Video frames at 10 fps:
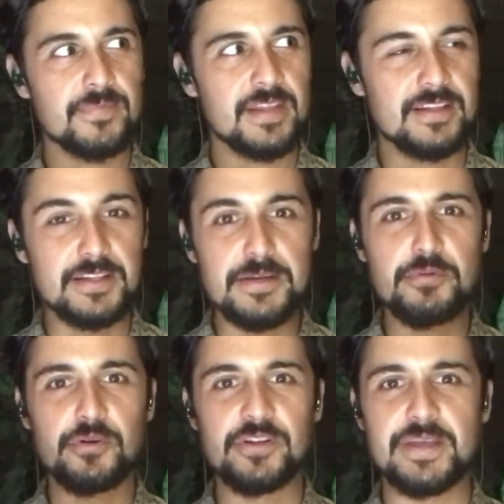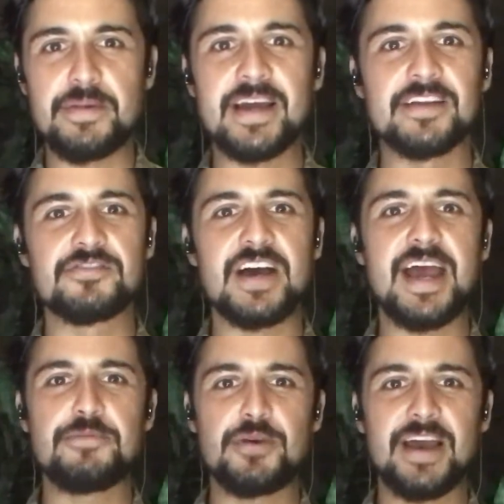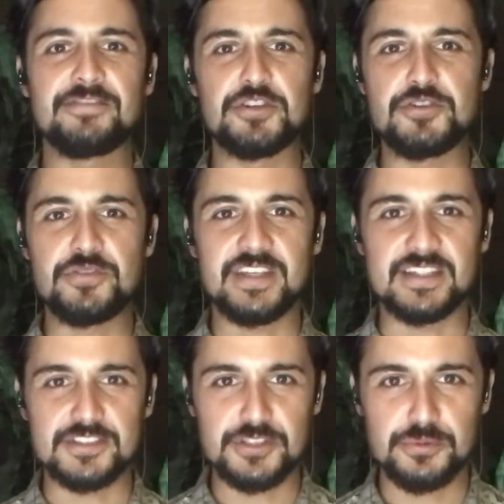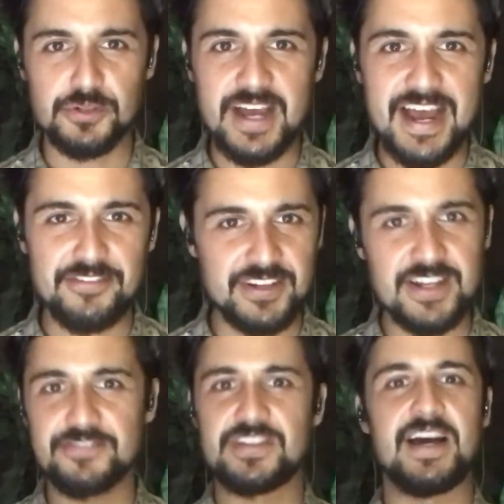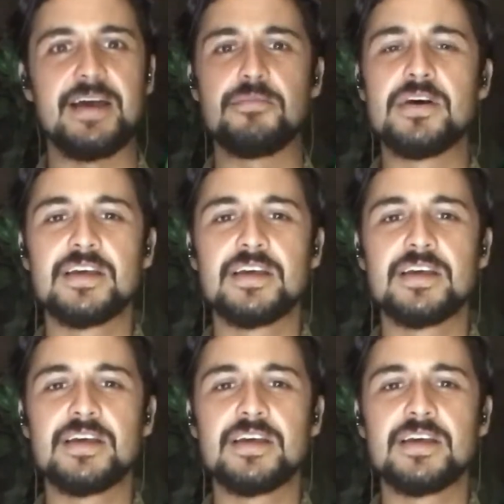liberal in the amount of time you have to do things. You will have enough time.